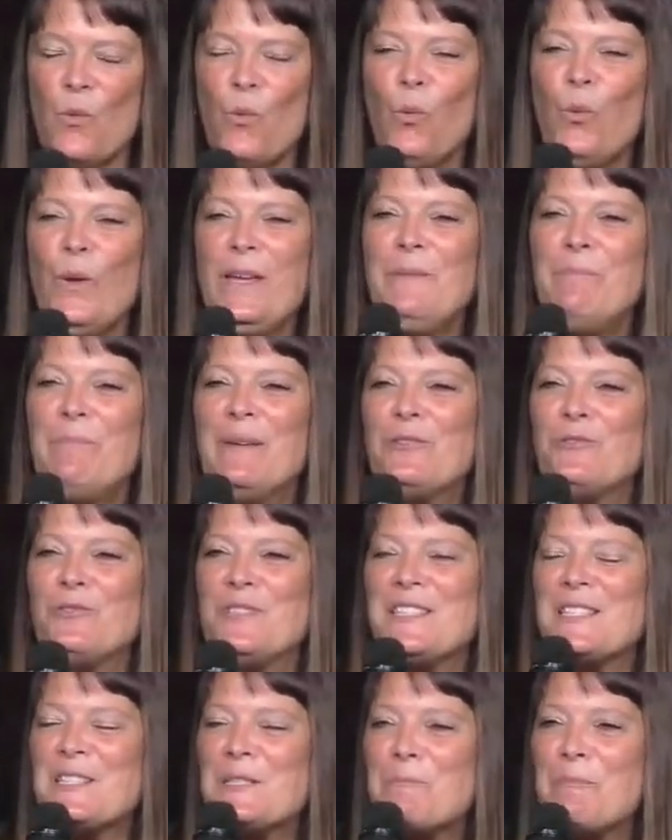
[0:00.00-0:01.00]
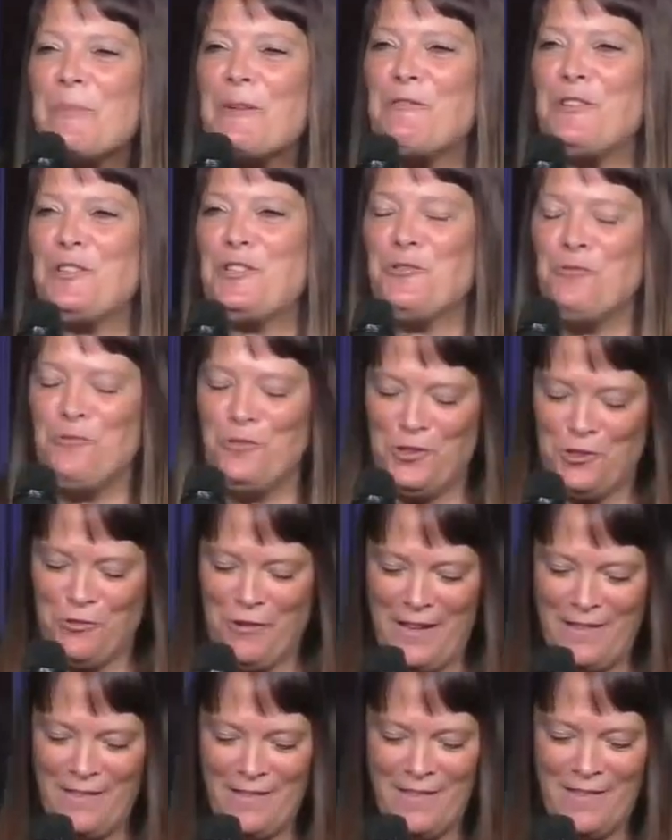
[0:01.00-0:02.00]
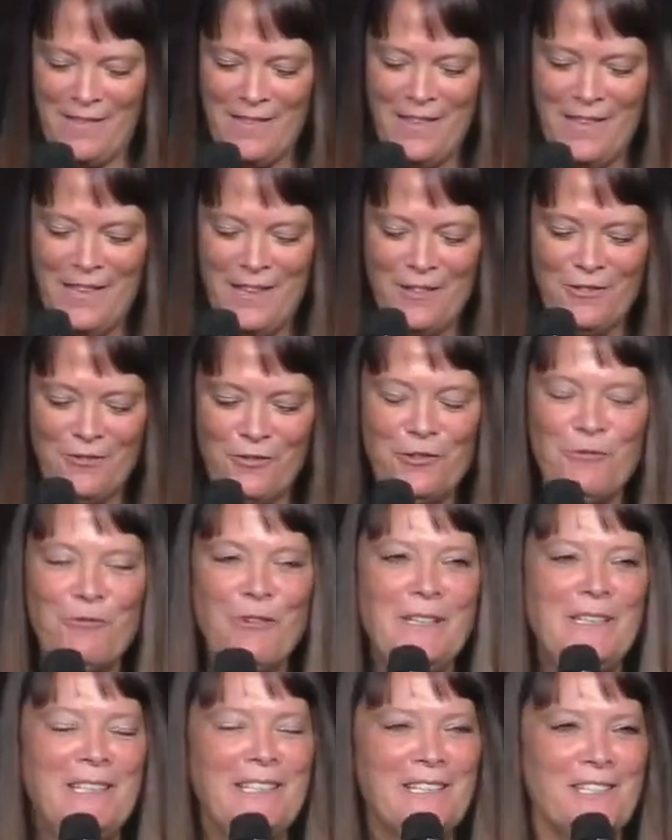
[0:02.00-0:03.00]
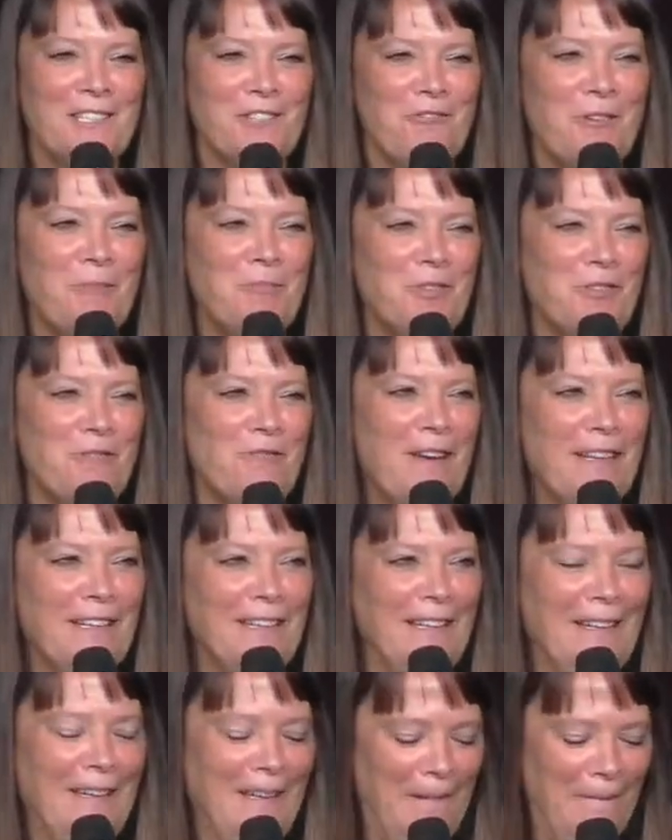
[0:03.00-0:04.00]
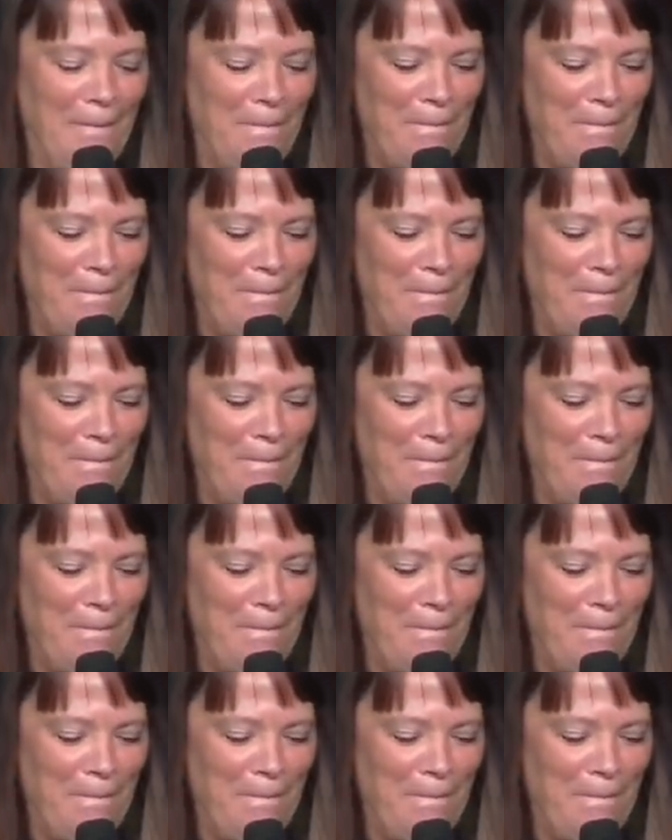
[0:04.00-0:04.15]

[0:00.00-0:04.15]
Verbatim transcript: we build spiritual strength through reading scripture regularly.